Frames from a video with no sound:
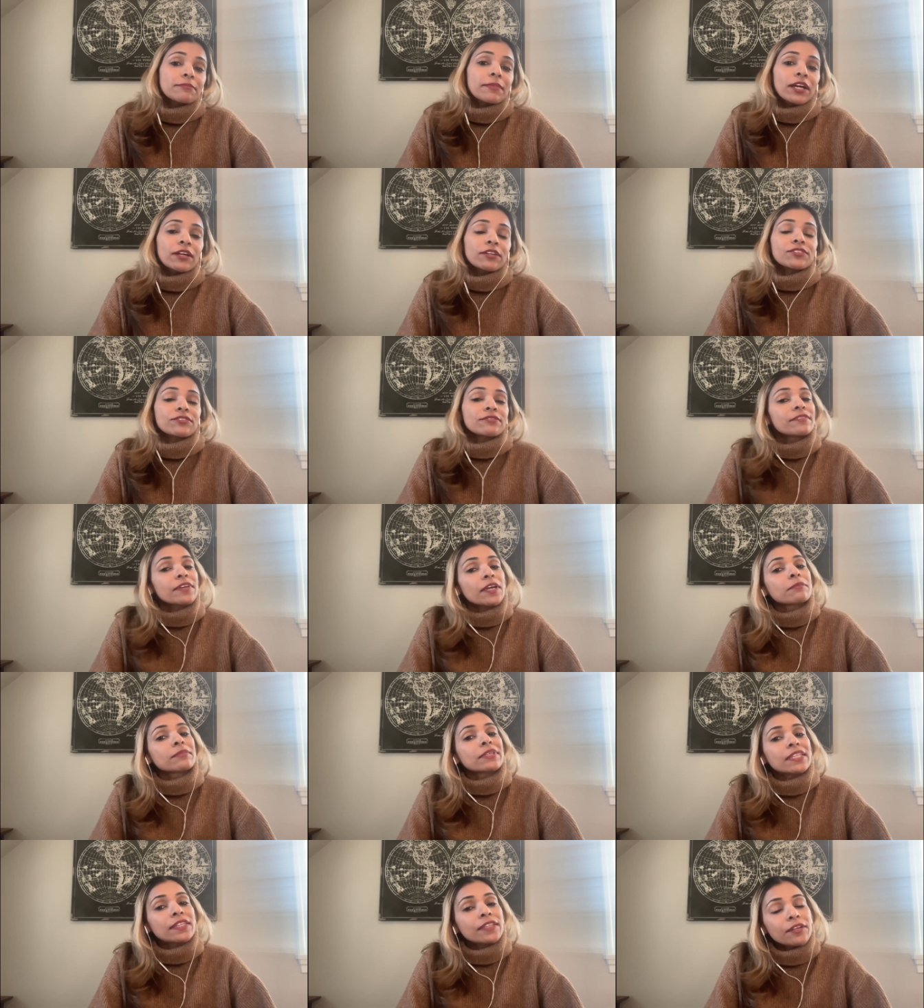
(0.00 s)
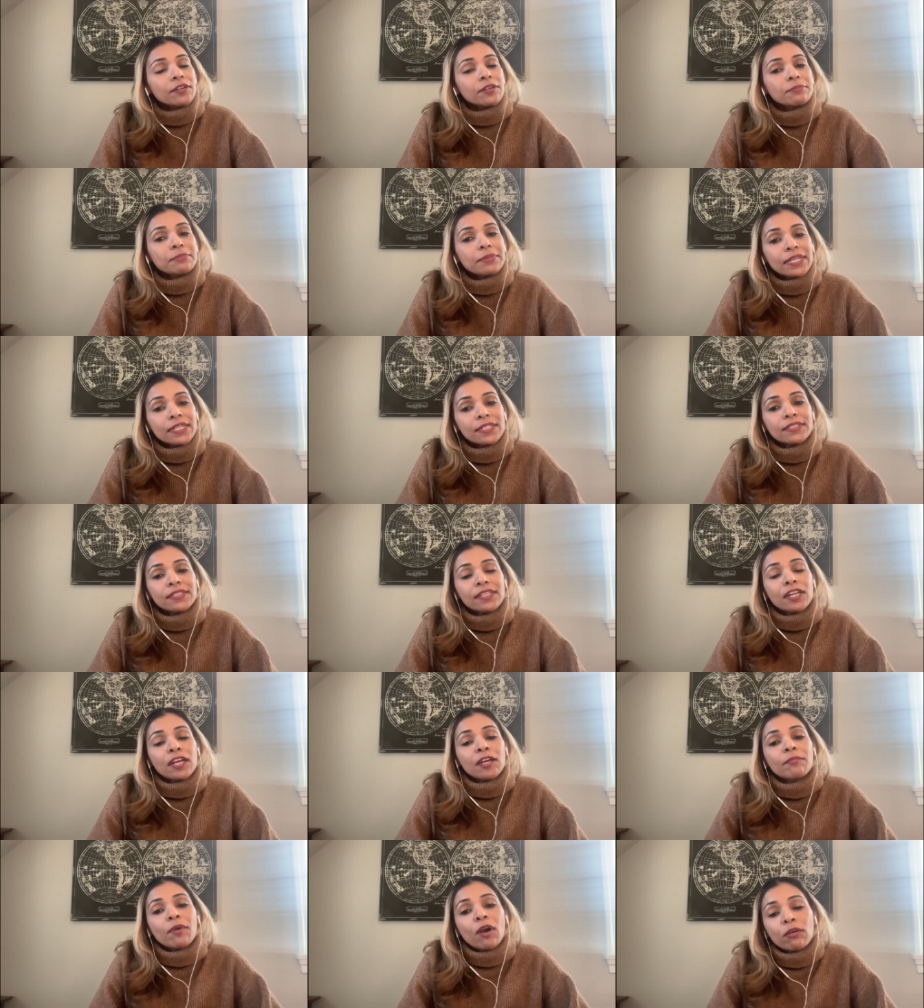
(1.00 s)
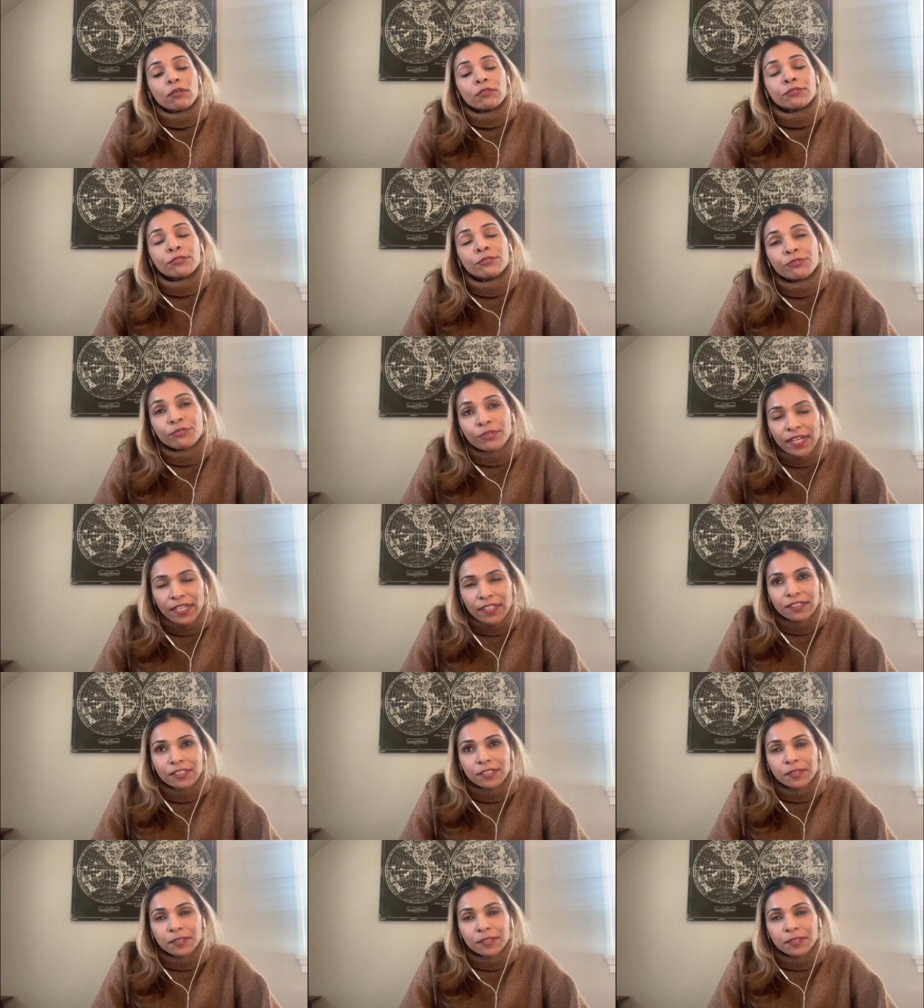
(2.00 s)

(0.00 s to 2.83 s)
marriage and family therapist, and I'm also trained